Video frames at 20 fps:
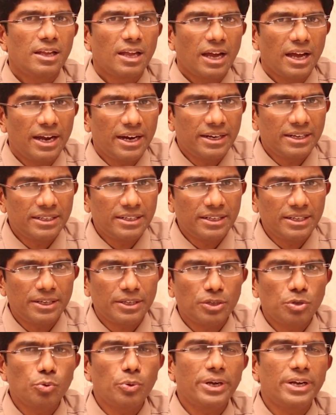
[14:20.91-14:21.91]
and
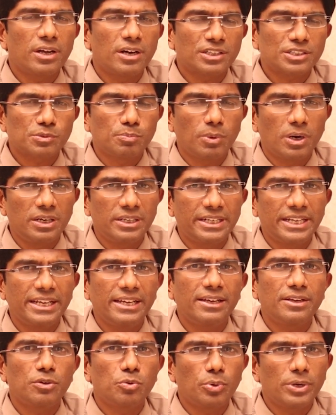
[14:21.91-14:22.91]
urine
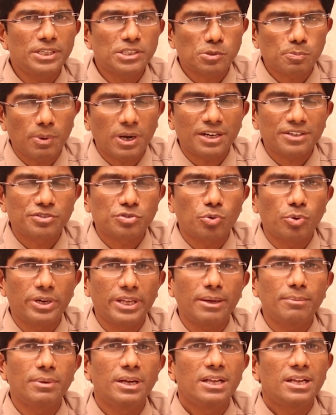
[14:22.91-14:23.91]
osmolality, urine spot
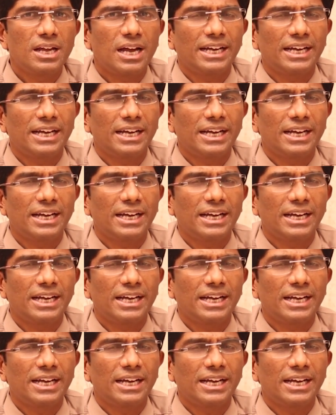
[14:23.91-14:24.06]
sodium,